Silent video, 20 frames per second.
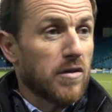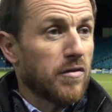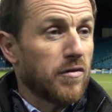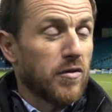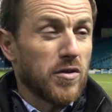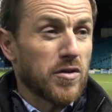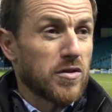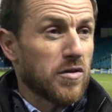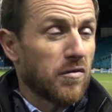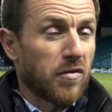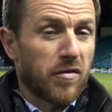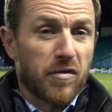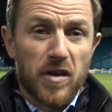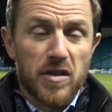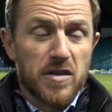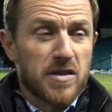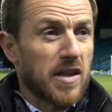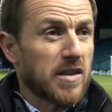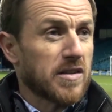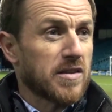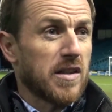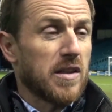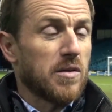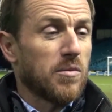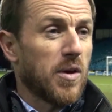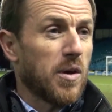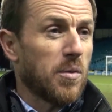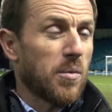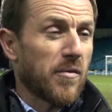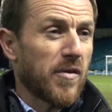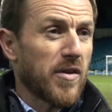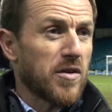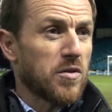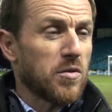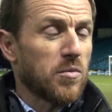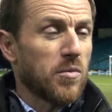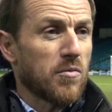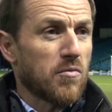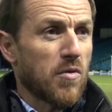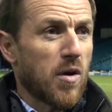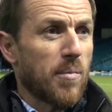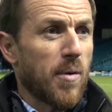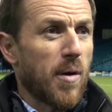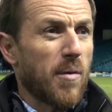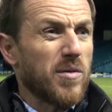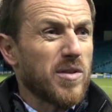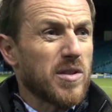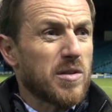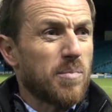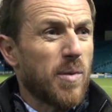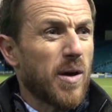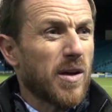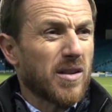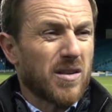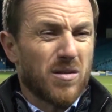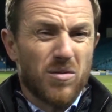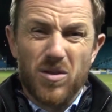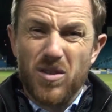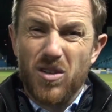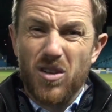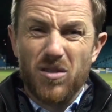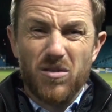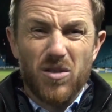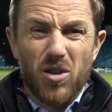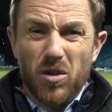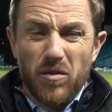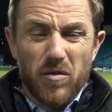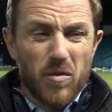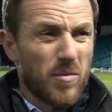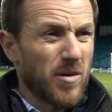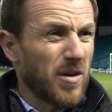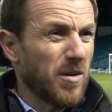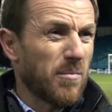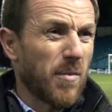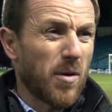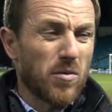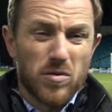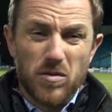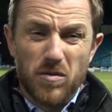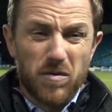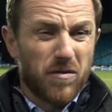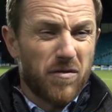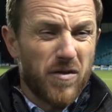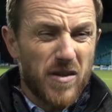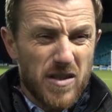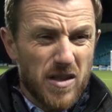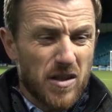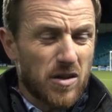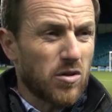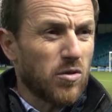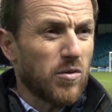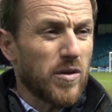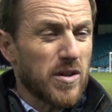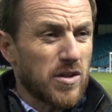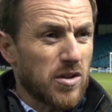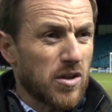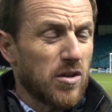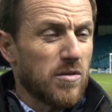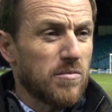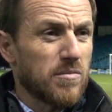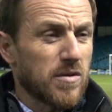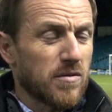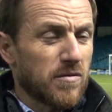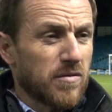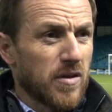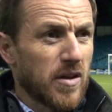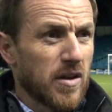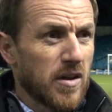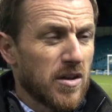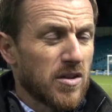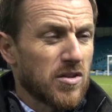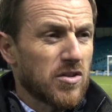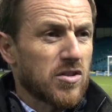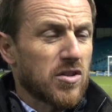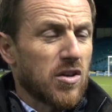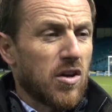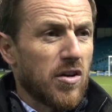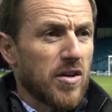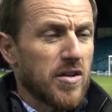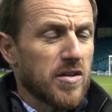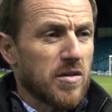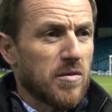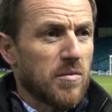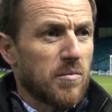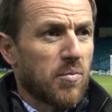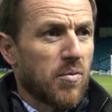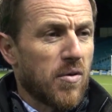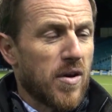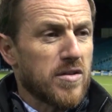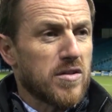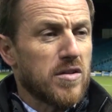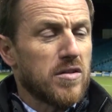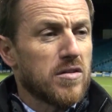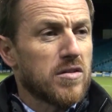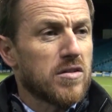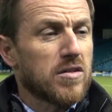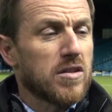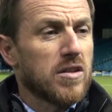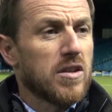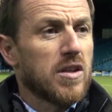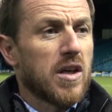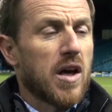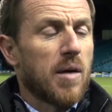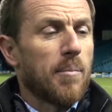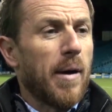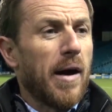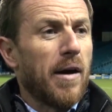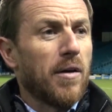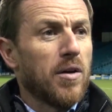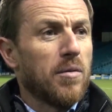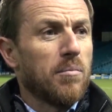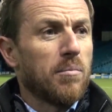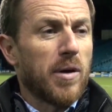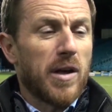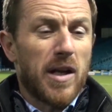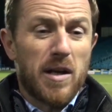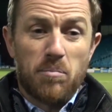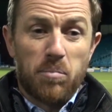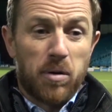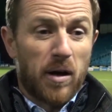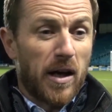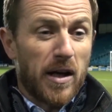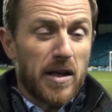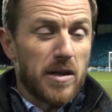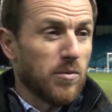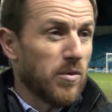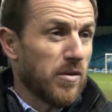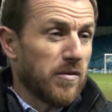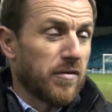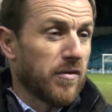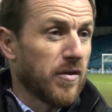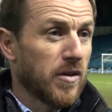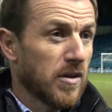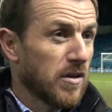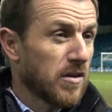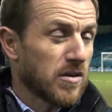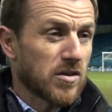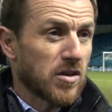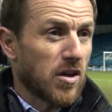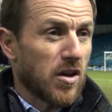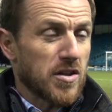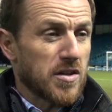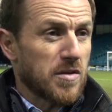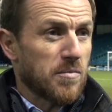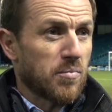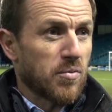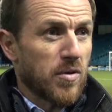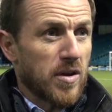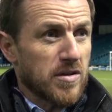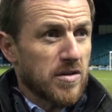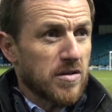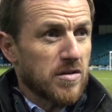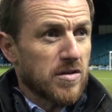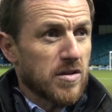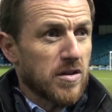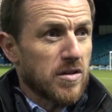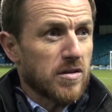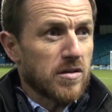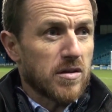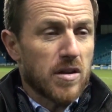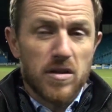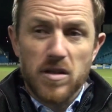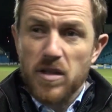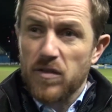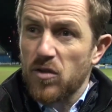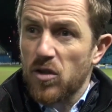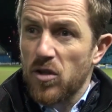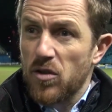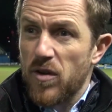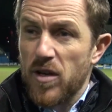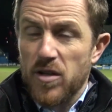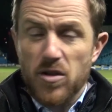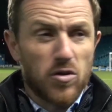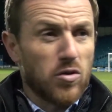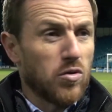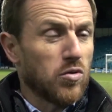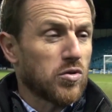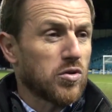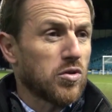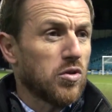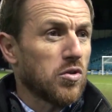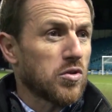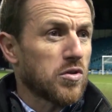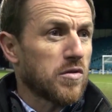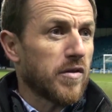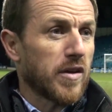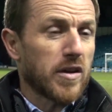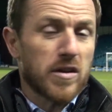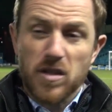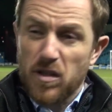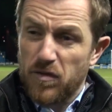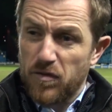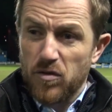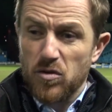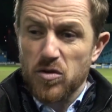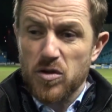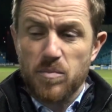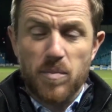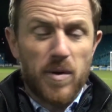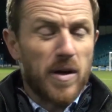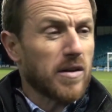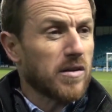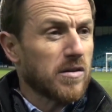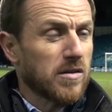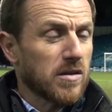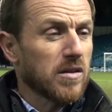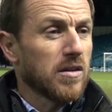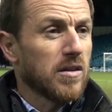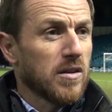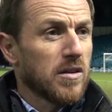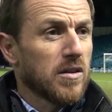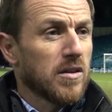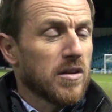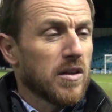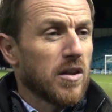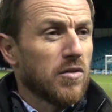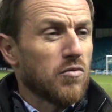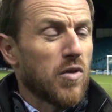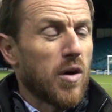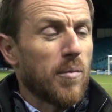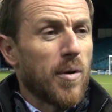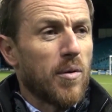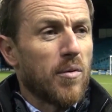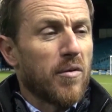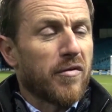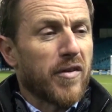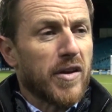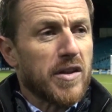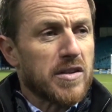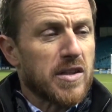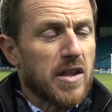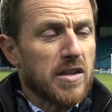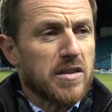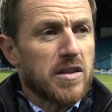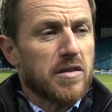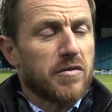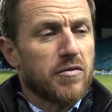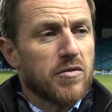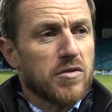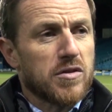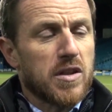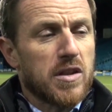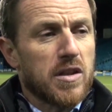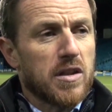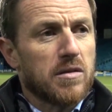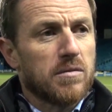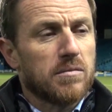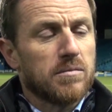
I thought he's done fantastically well. We've ended up with Robbo and Specs, so none of them are the most physical in terms of size and presence about them, but they play with size and presence and they've got their head on all sorts of things. I thought Specs and Robbo were fantastic for us today.